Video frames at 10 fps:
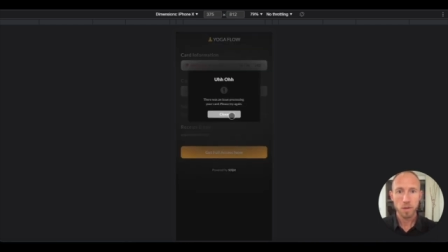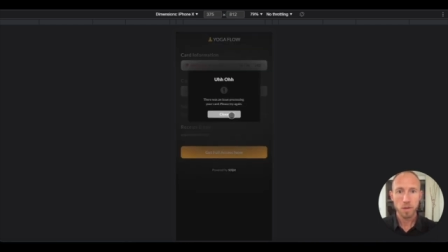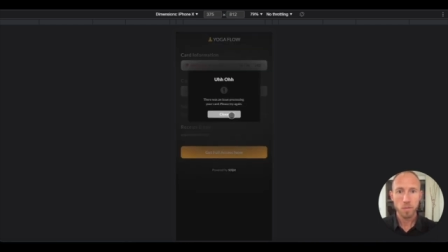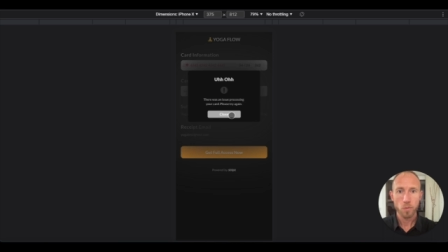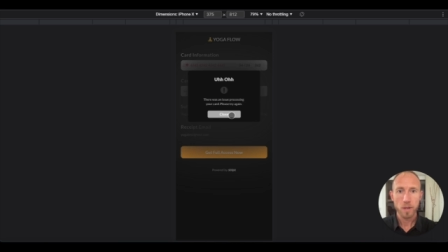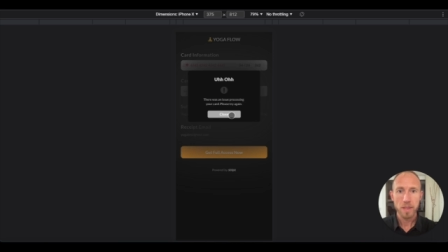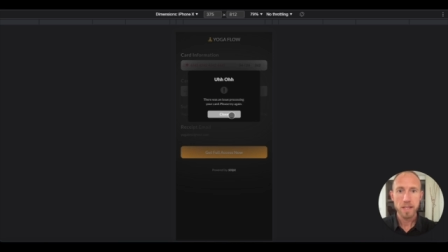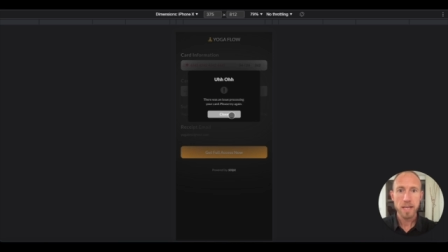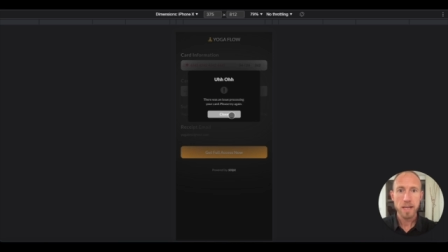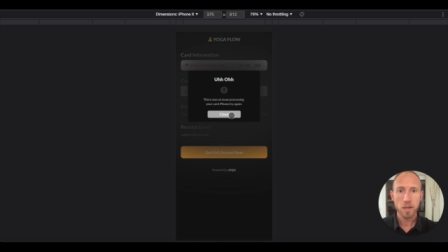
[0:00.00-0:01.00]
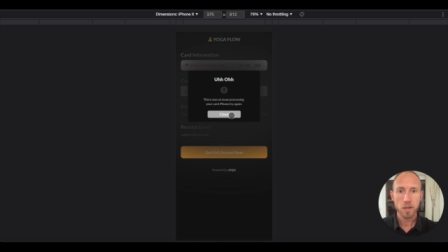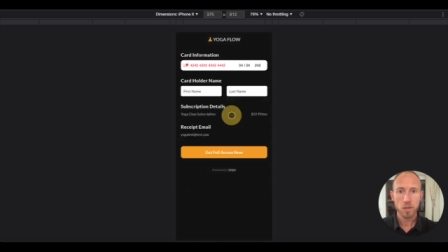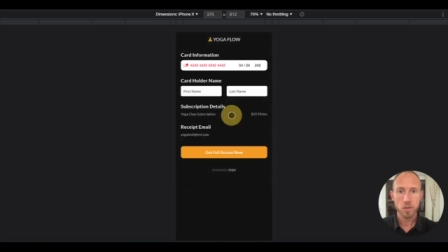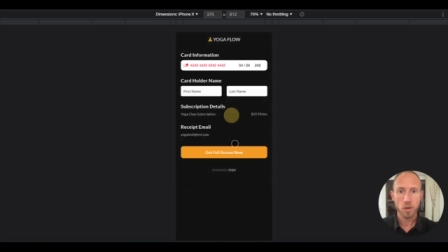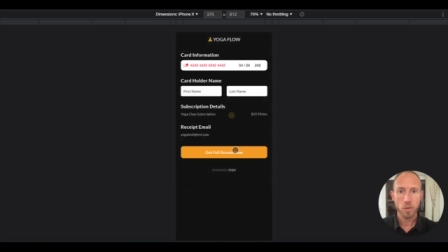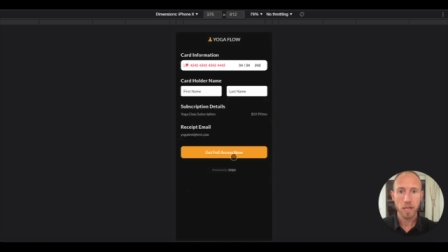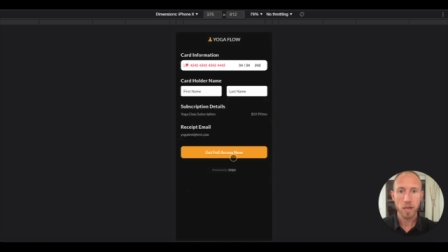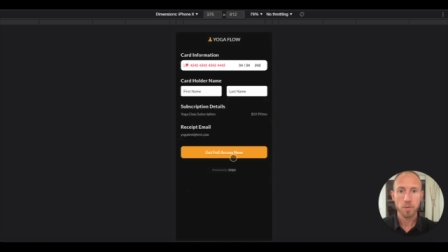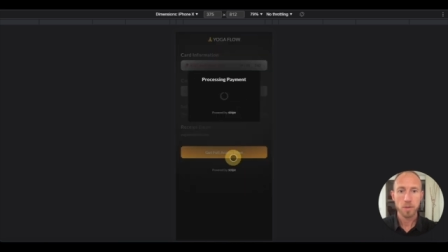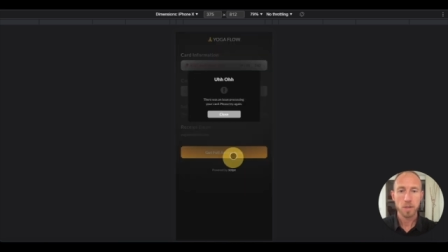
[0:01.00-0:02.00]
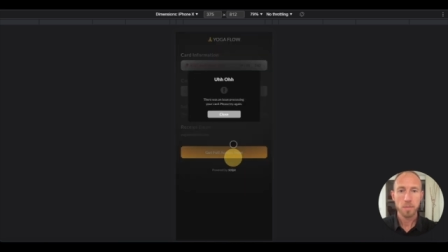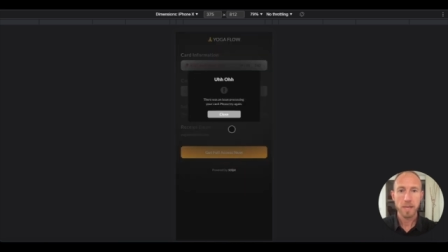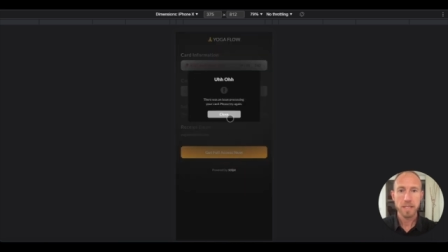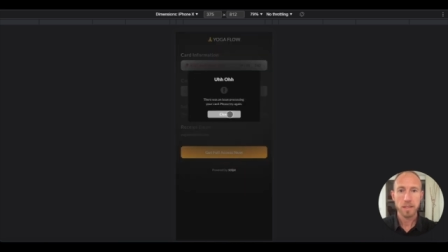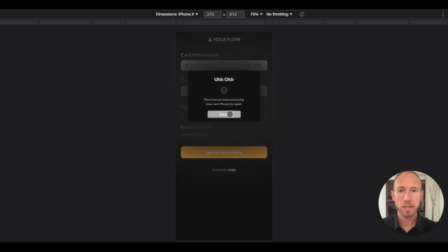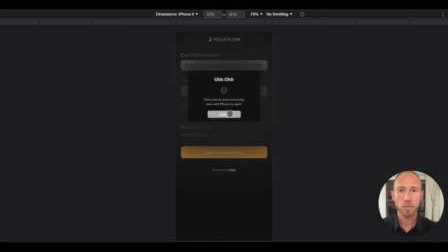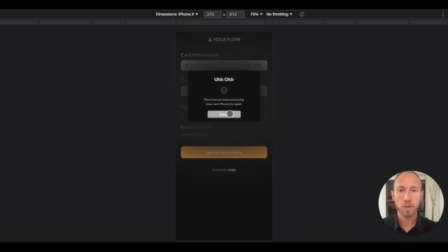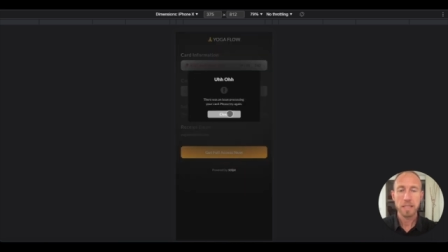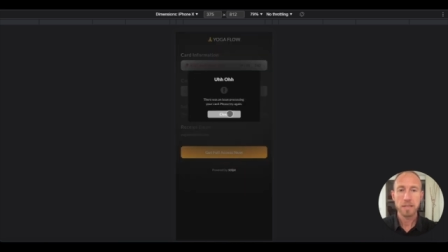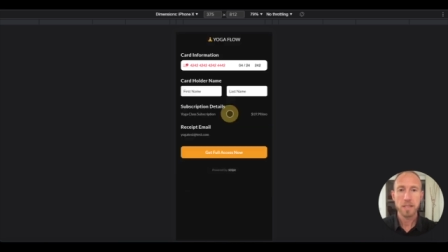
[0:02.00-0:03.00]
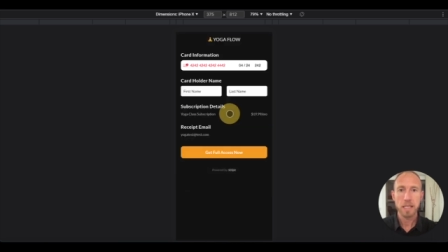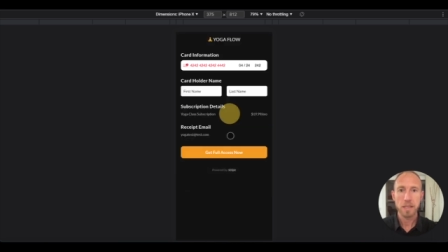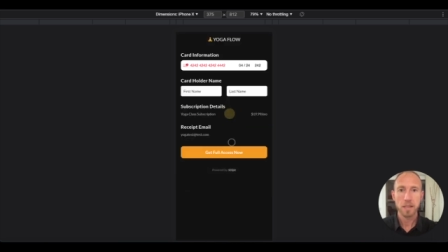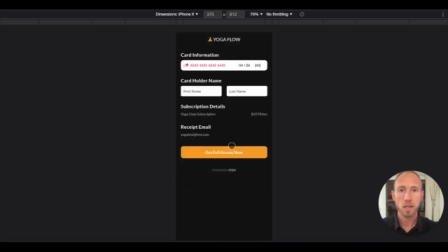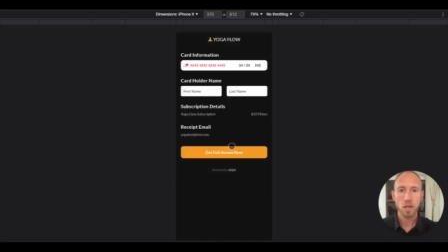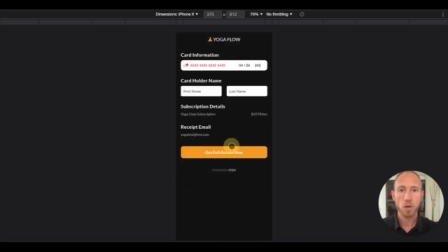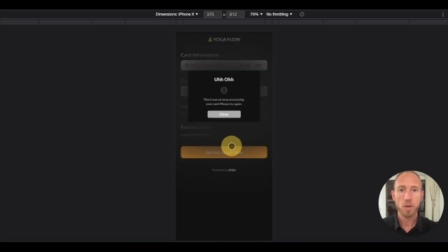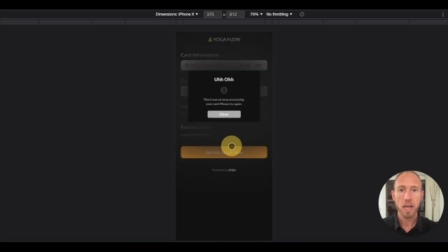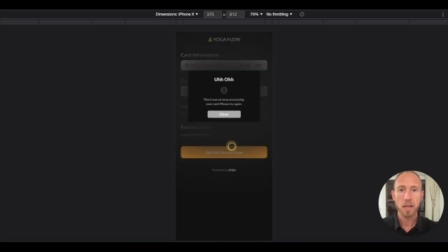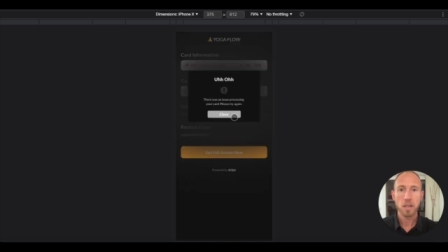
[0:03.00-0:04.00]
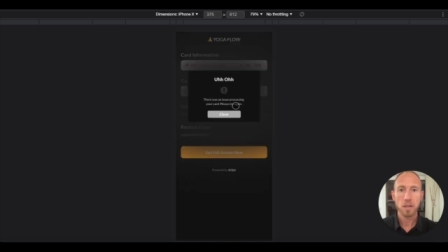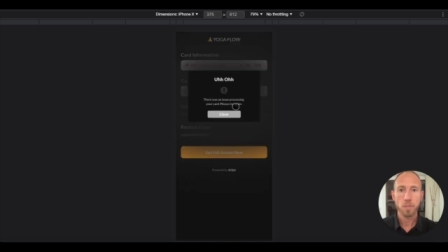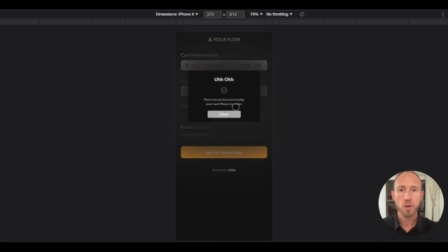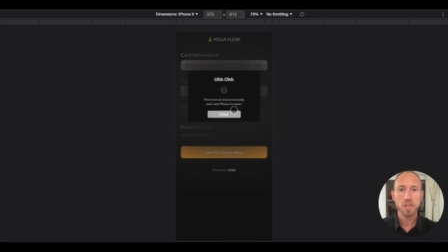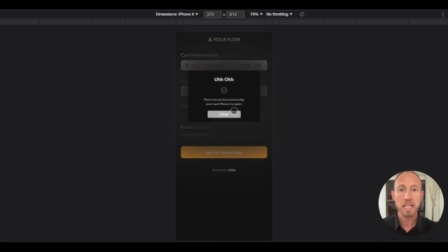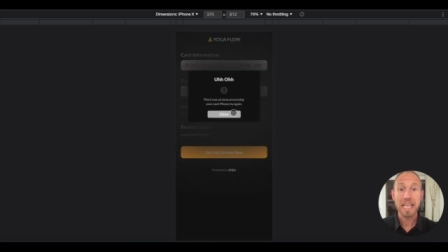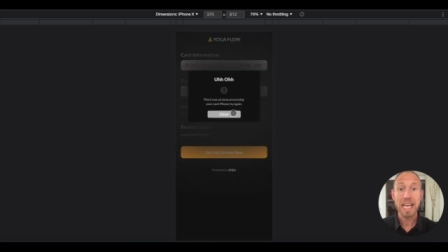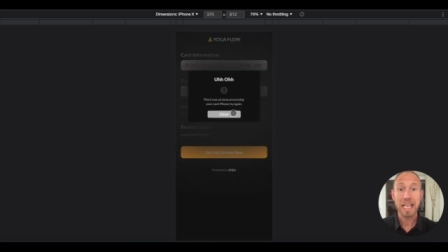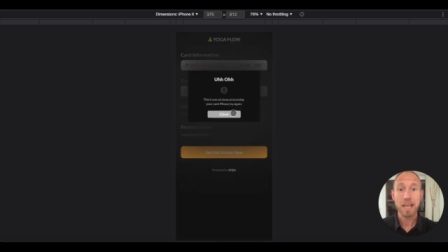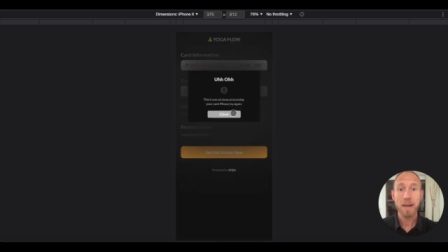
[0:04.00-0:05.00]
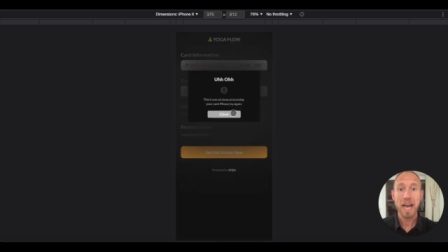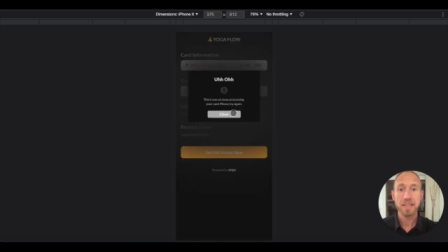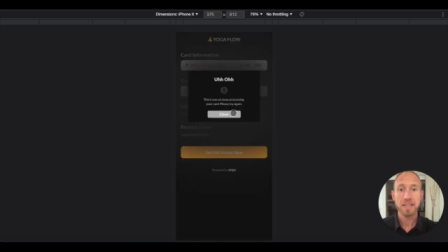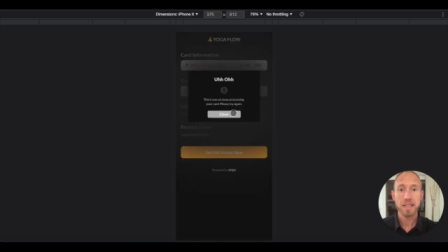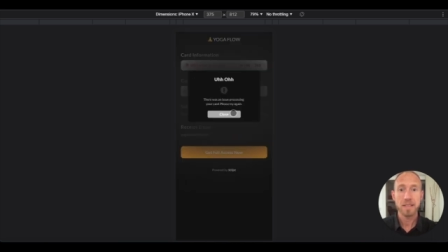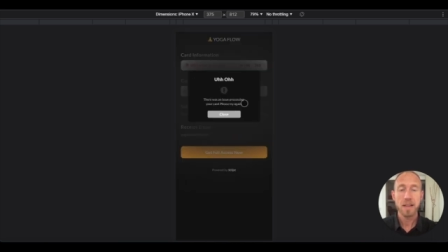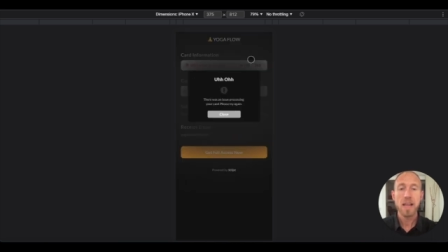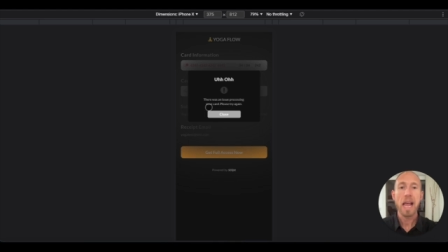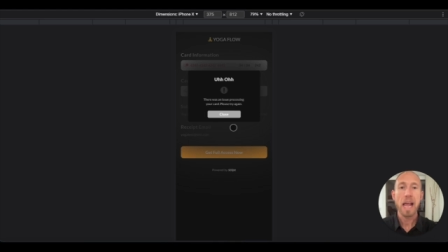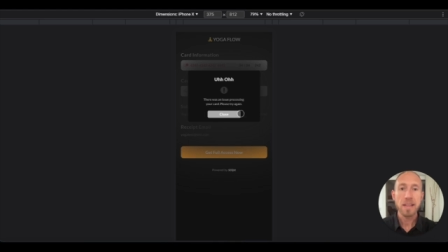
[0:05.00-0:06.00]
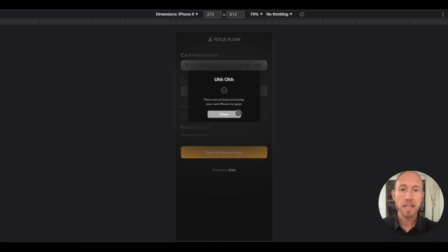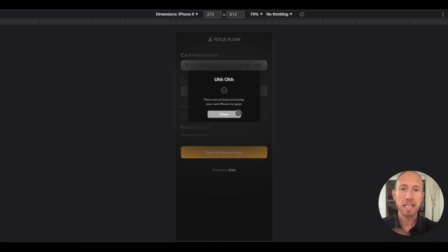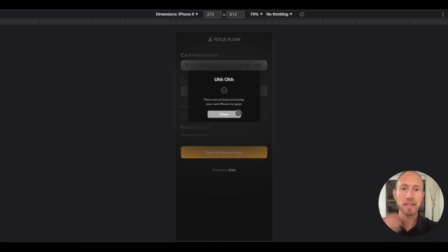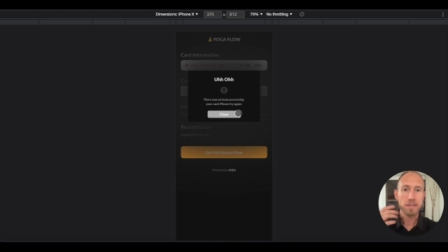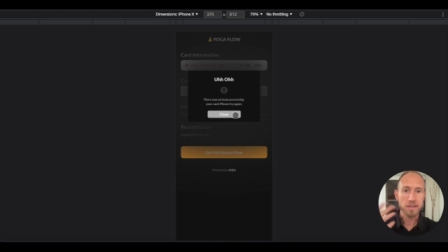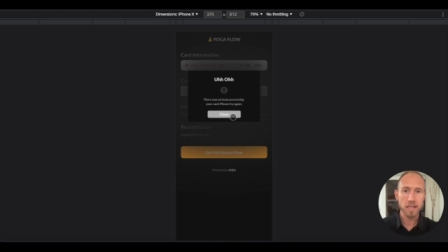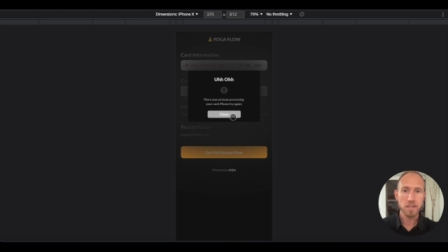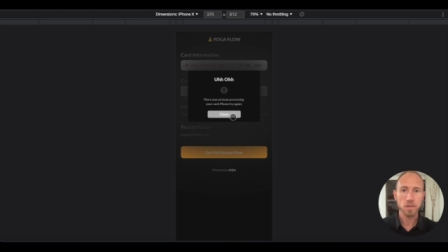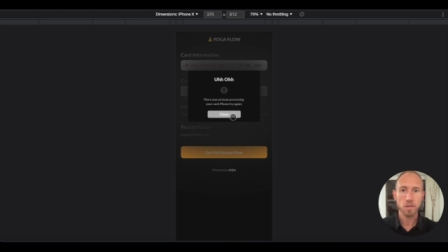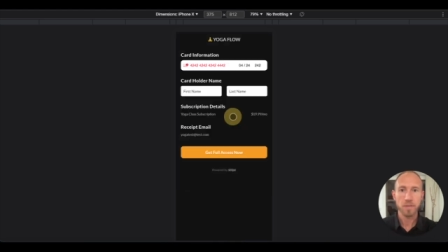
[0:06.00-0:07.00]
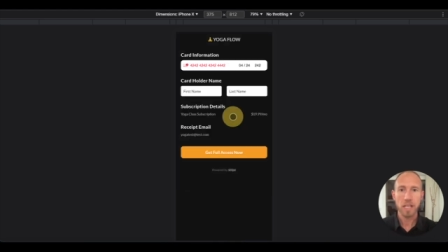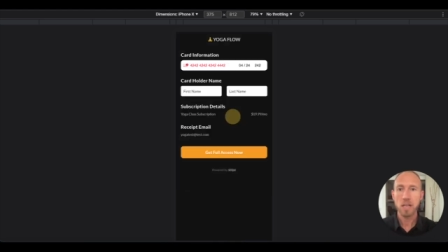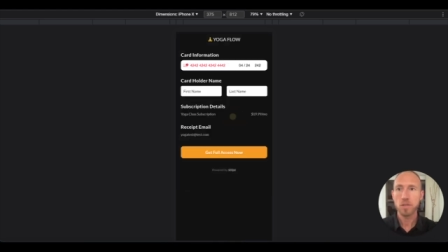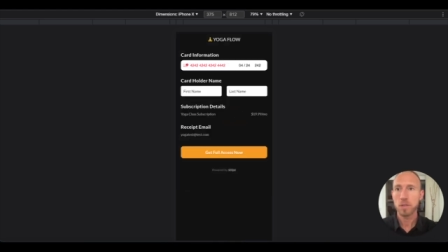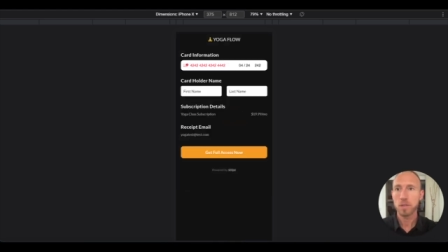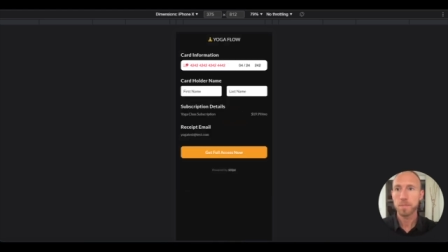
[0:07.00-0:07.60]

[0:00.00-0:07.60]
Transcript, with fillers: with this showing up, basically we can see okay, the person can't get past this, and they get this nice notification